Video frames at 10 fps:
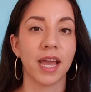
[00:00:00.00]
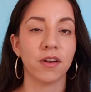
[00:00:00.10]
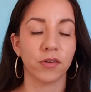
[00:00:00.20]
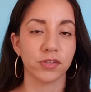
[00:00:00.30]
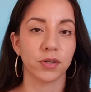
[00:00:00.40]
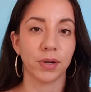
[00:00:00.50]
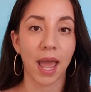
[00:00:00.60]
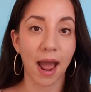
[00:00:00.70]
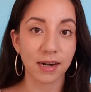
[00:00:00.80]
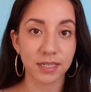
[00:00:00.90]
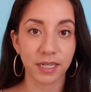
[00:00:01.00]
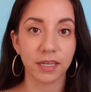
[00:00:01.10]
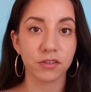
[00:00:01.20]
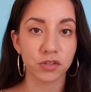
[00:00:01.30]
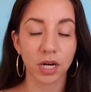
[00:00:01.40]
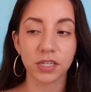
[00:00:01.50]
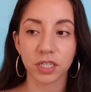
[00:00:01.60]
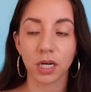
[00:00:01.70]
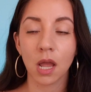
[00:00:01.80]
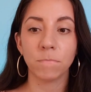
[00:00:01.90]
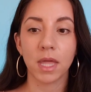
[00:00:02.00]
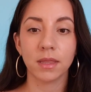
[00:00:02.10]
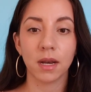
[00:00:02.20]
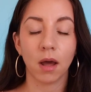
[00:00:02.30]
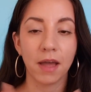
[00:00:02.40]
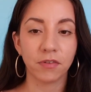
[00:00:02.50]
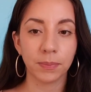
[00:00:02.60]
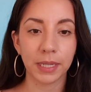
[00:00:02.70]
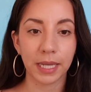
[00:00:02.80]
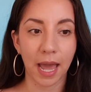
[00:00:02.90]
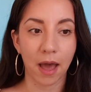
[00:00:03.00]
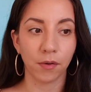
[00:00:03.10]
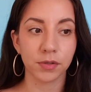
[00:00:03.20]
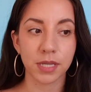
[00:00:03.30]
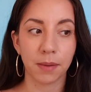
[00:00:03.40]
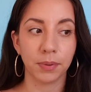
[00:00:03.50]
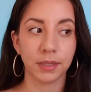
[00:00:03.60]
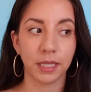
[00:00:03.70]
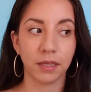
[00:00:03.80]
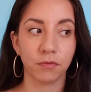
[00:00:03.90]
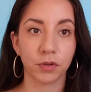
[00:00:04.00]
and also an acting instructor. And then everybody else, I believe,